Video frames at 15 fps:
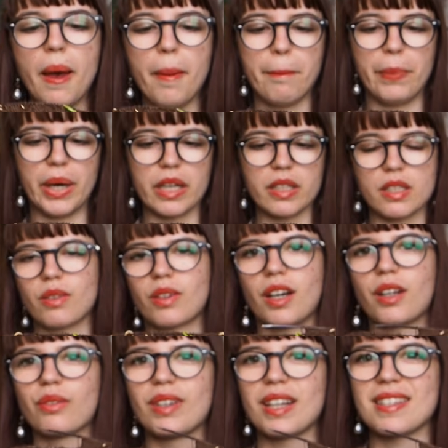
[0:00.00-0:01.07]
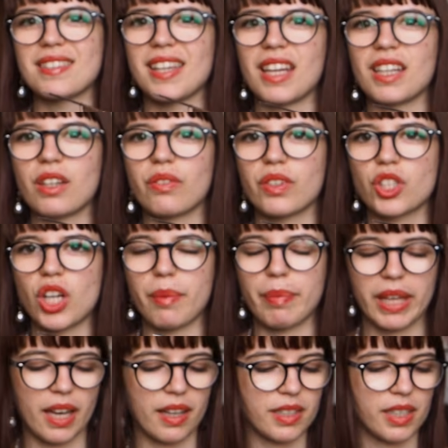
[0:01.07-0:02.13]
but you can't really see any of the shaping
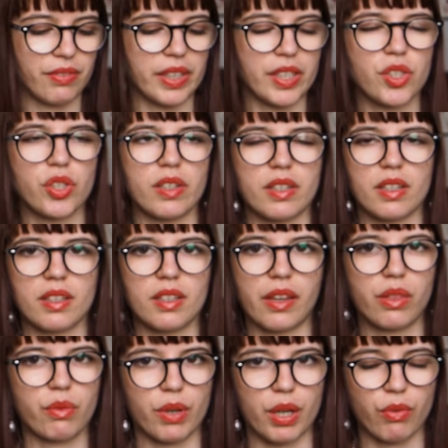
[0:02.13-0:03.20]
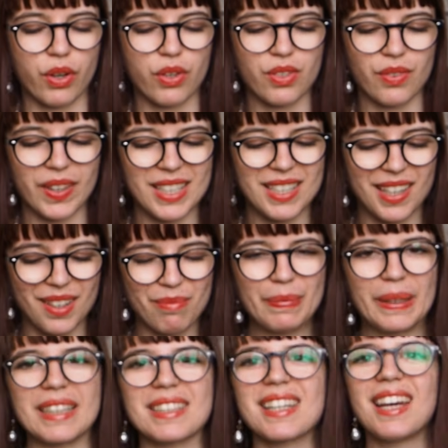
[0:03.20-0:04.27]
yet. I've literally done like 3 rows of it,
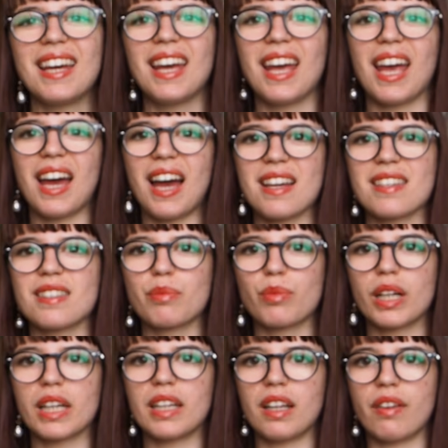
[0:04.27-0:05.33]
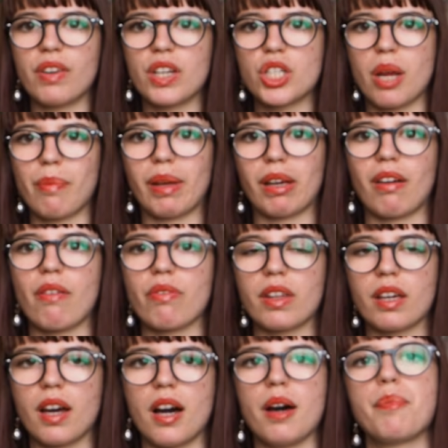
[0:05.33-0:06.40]
but it has some really lovely shaping around the
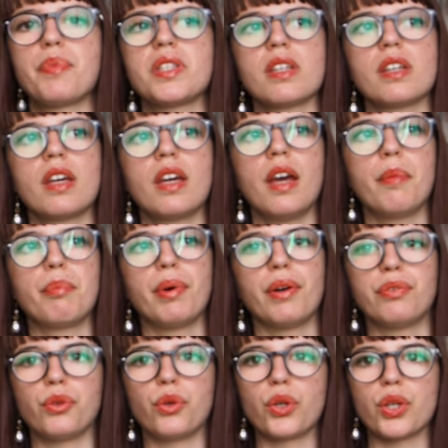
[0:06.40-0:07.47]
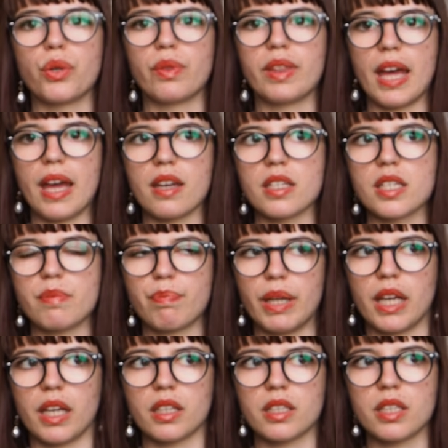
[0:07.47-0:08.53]
cups before you then
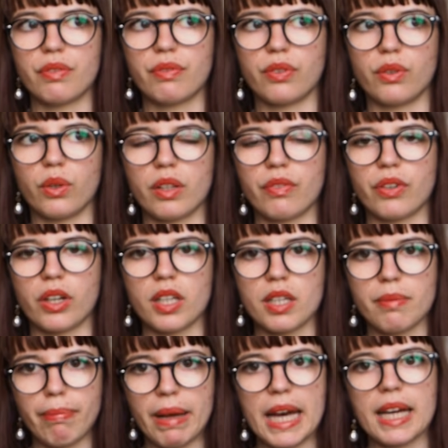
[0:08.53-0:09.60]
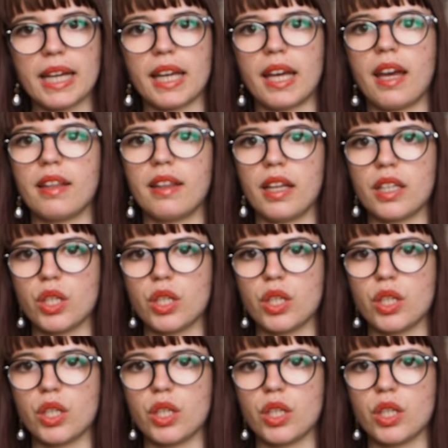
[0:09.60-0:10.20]
split for the front and back, and then you